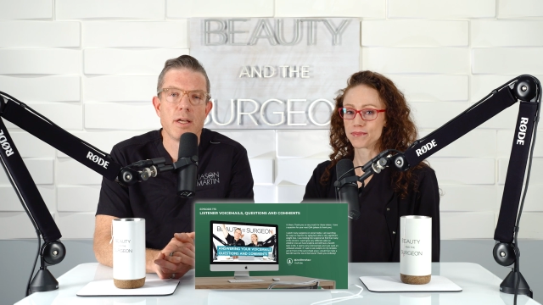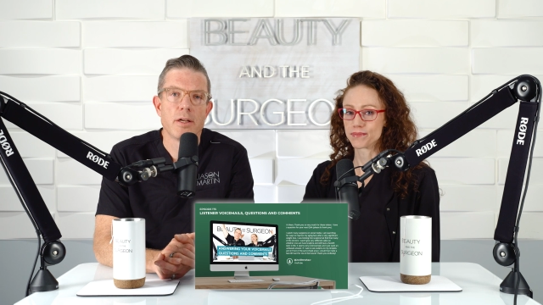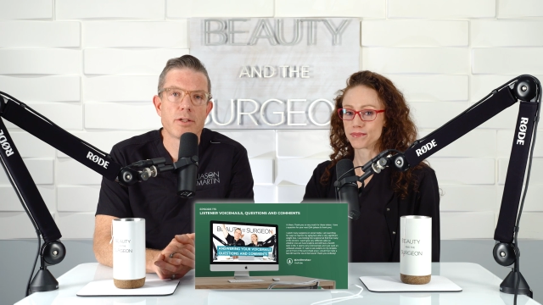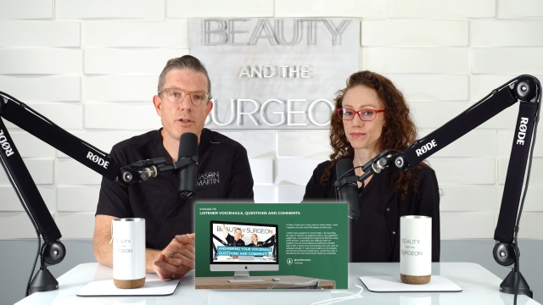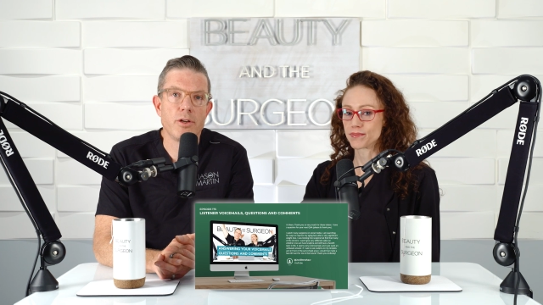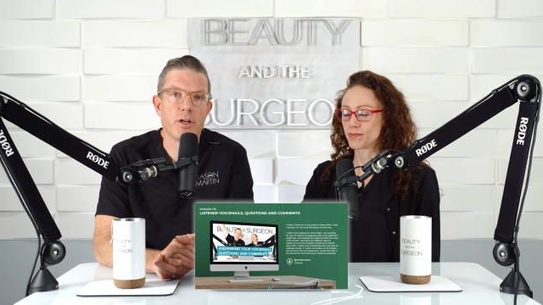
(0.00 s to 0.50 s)

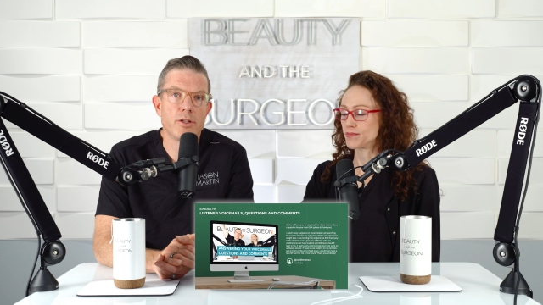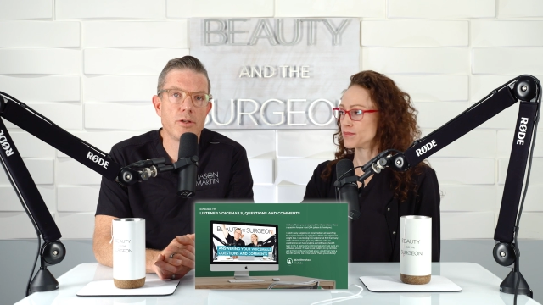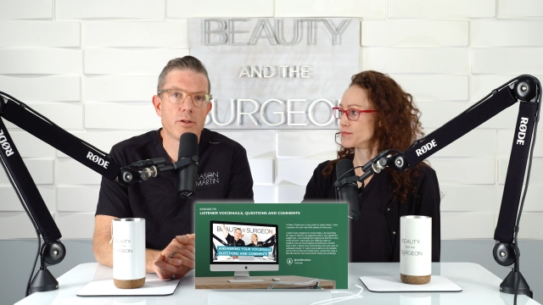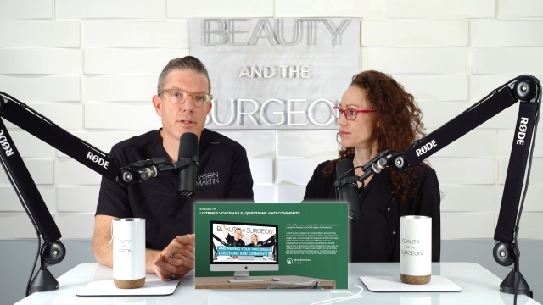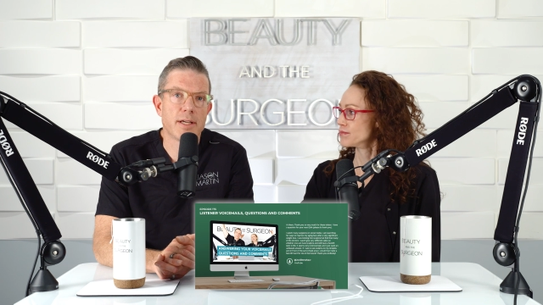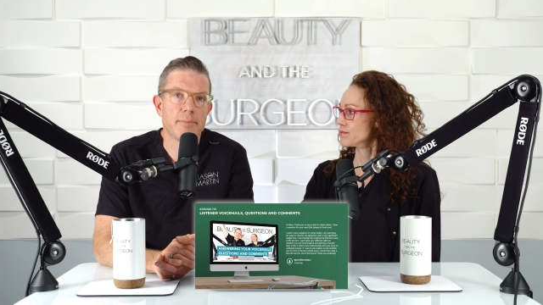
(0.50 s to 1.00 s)
Speaker 1: so you could do
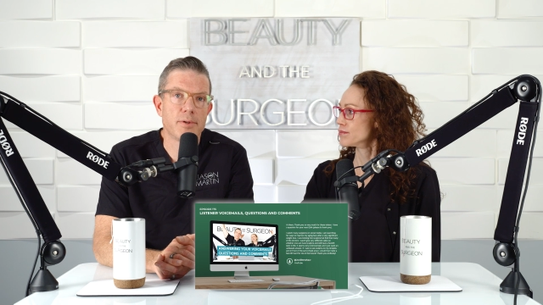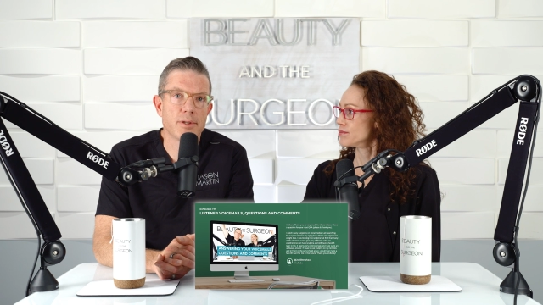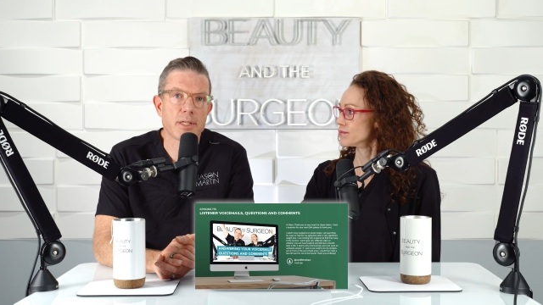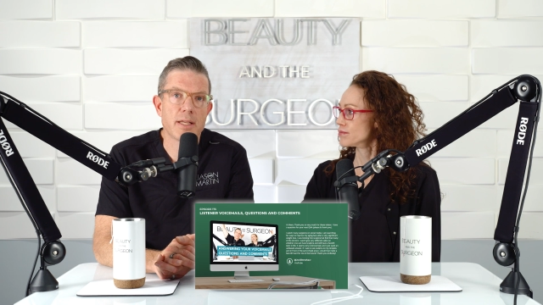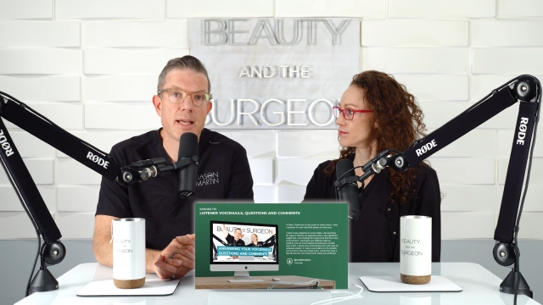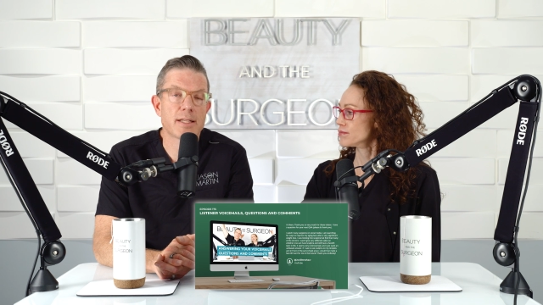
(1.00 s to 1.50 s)
your
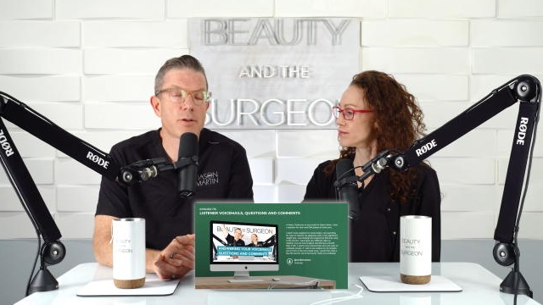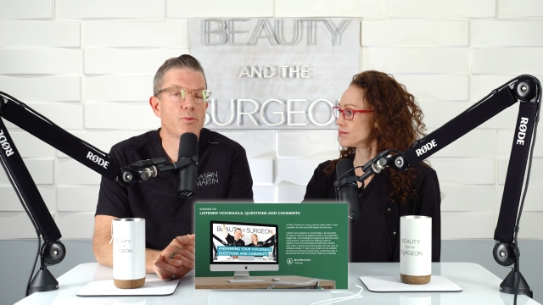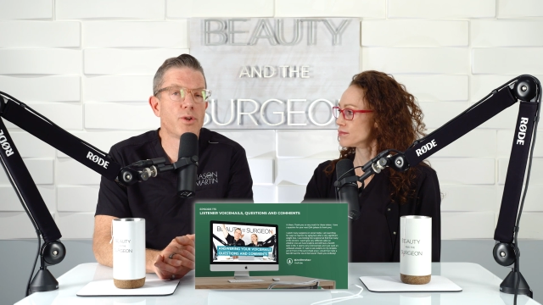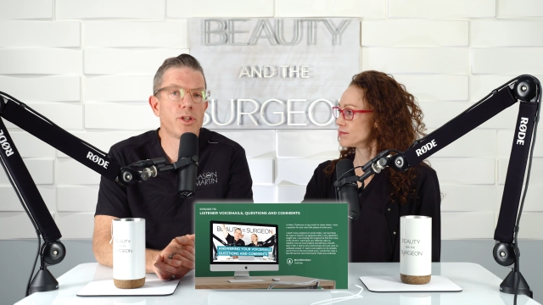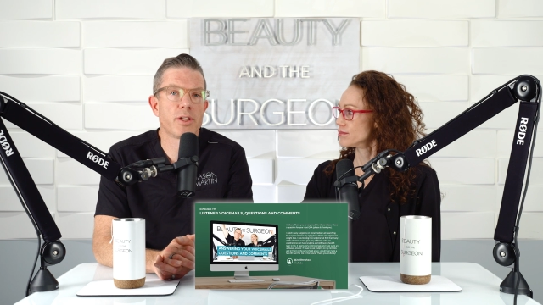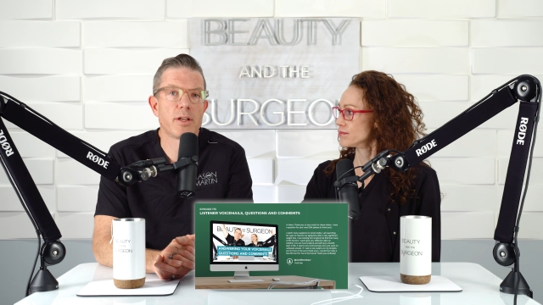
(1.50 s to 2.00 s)
temples, and that's a
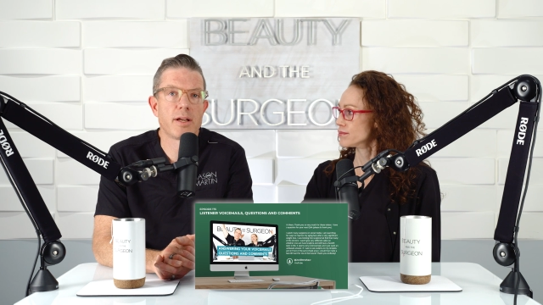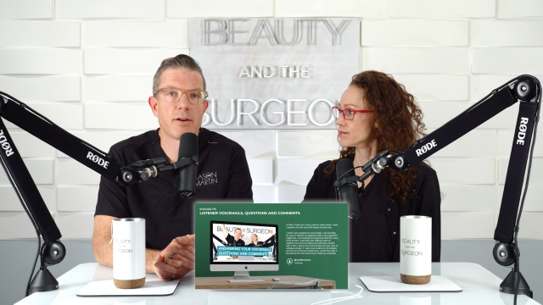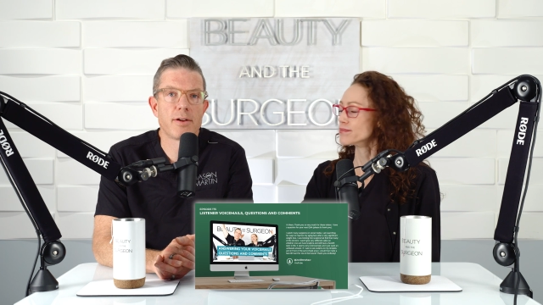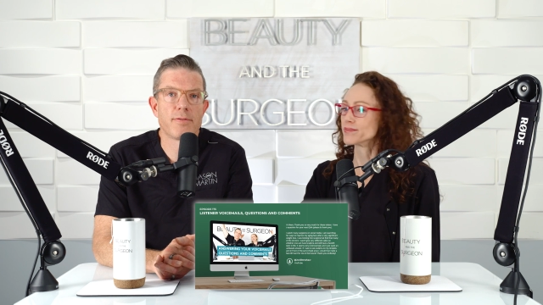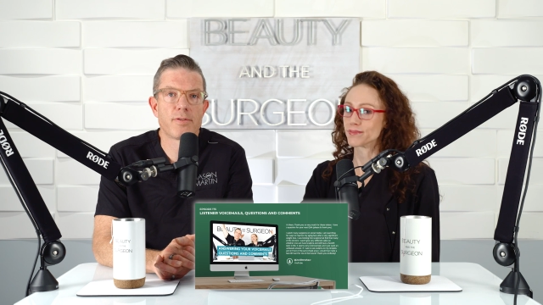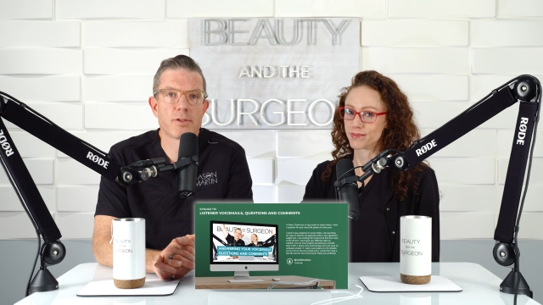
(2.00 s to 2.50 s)
really good
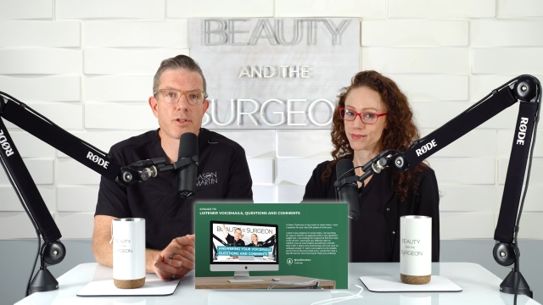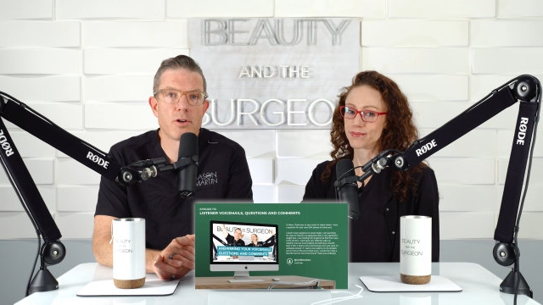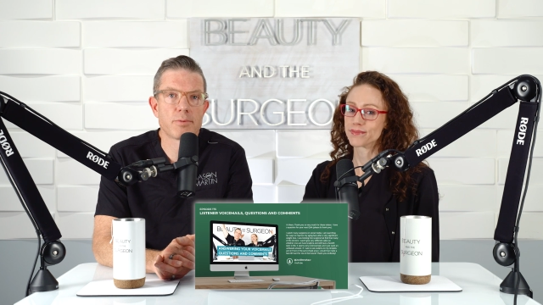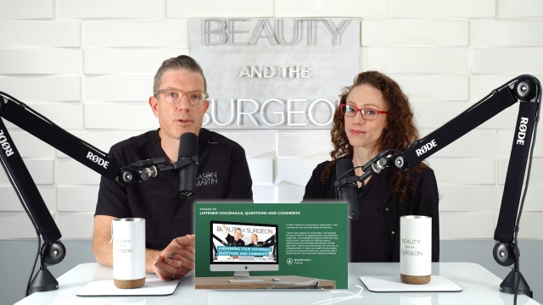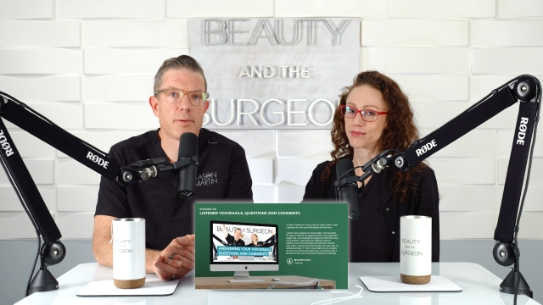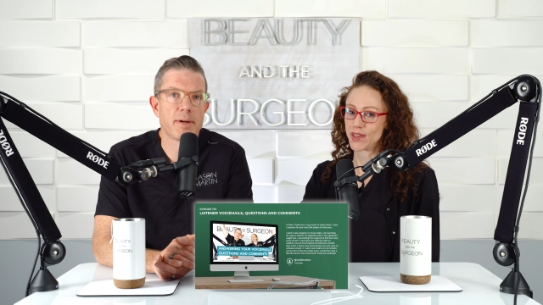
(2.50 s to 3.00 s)
area for
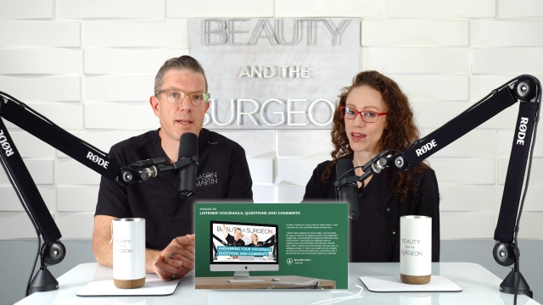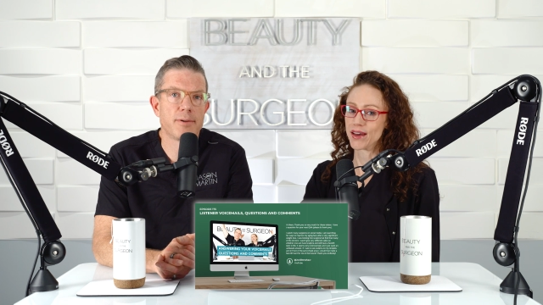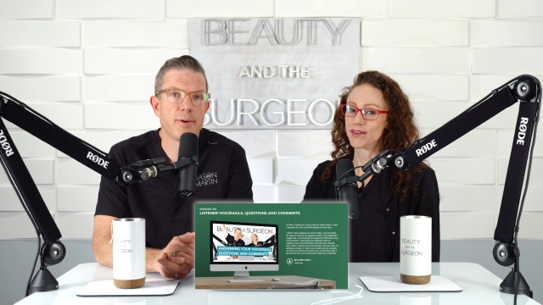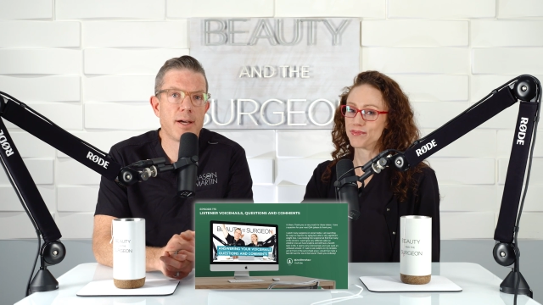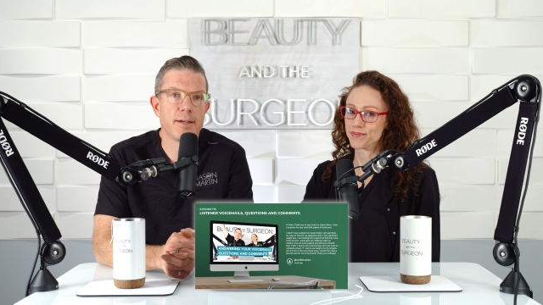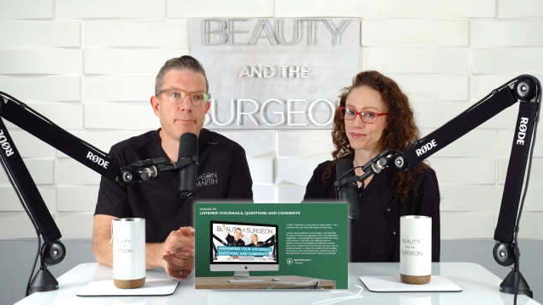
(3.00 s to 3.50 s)
Sculptra, by yeah.
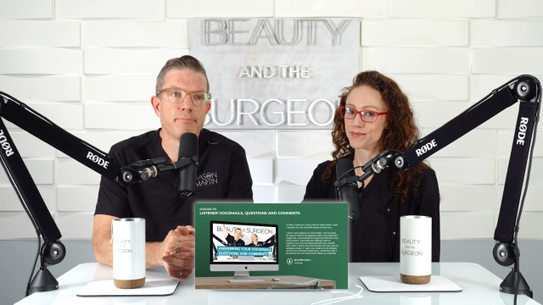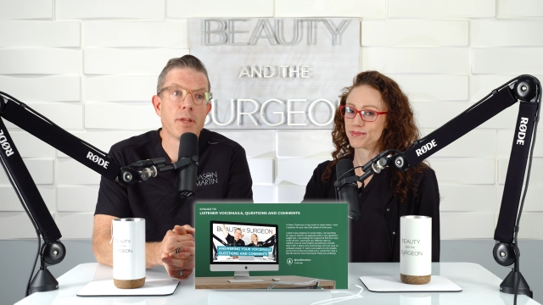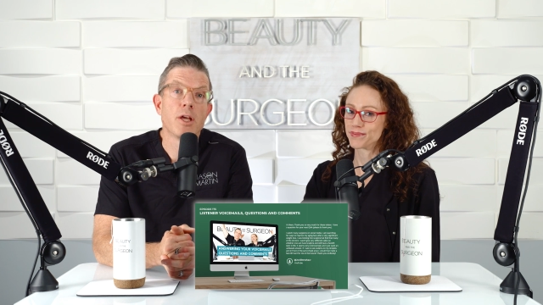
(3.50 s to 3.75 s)
the way.